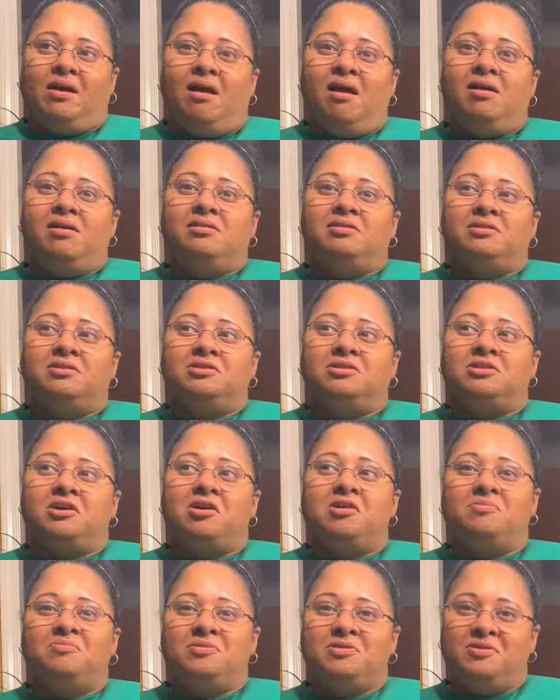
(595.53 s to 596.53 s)
It is
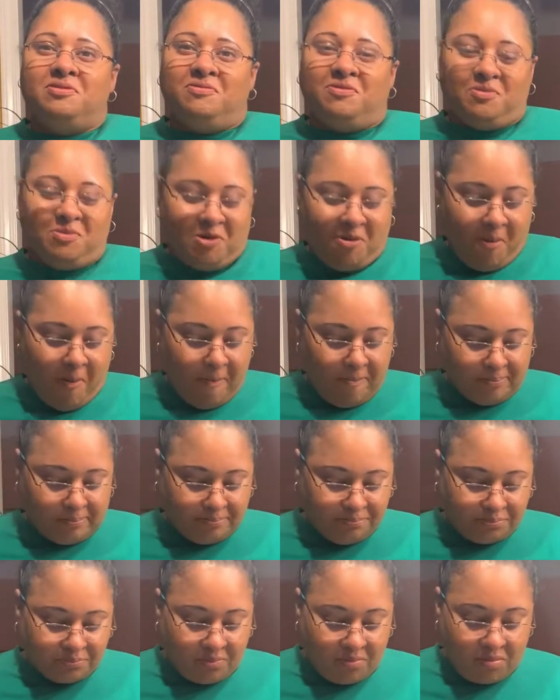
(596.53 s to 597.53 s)
unbelievable.
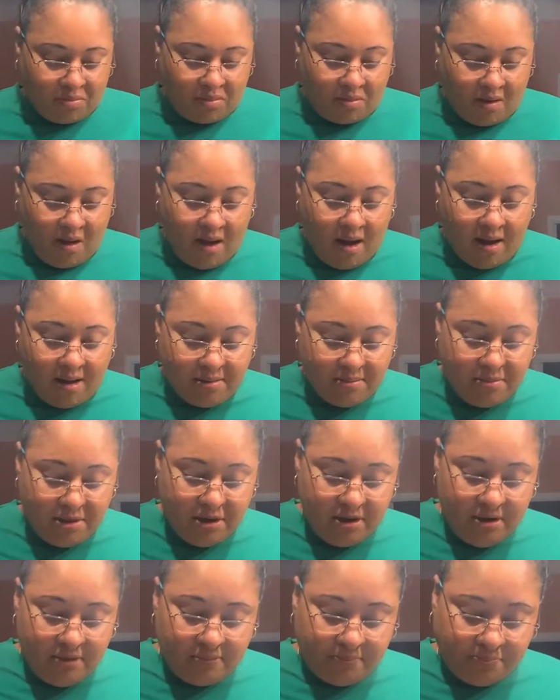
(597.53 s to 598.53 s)
I
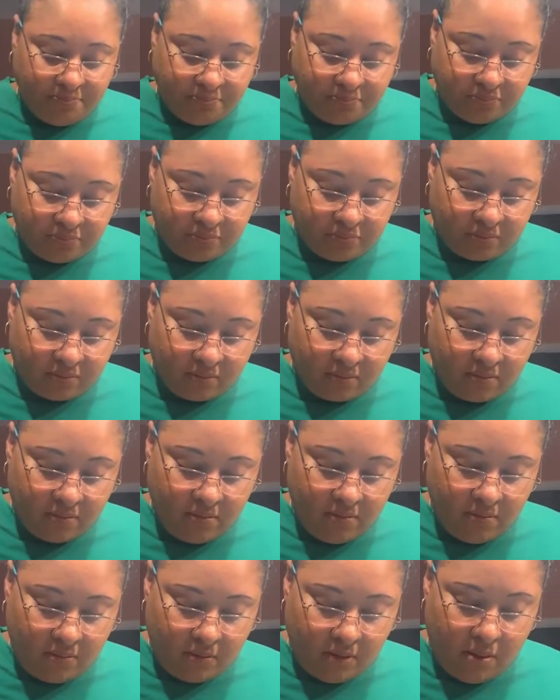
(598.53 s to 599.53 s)
mean,
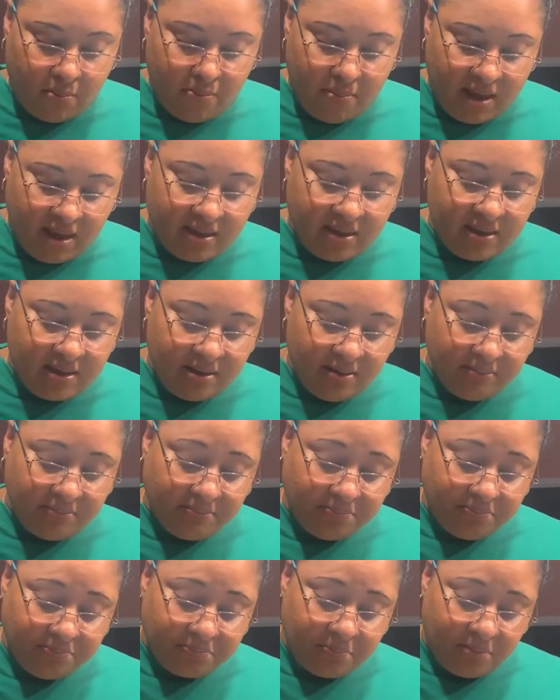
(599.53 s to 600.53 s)
Making
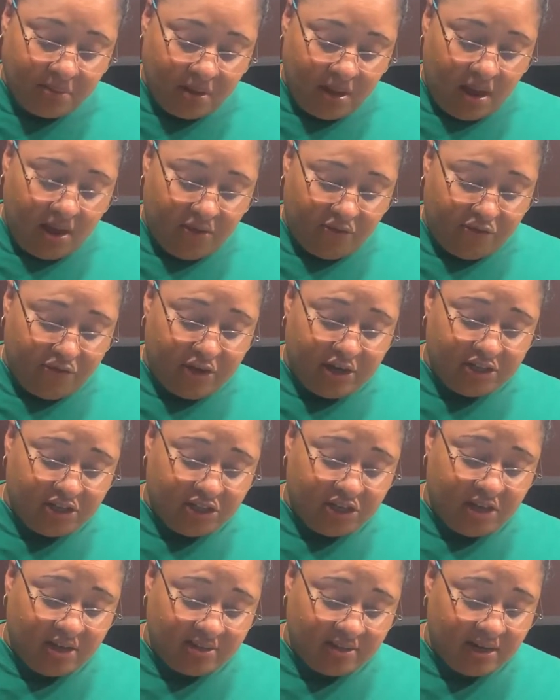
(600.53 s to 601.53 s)
a fresh
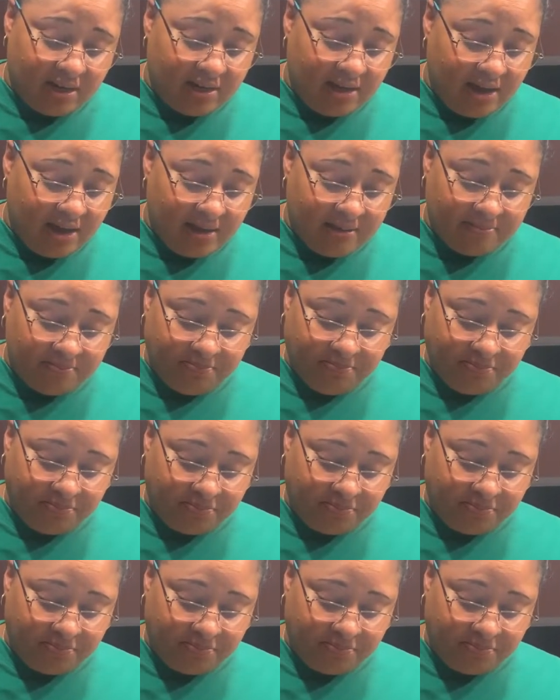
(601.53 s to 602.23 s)
sauce like that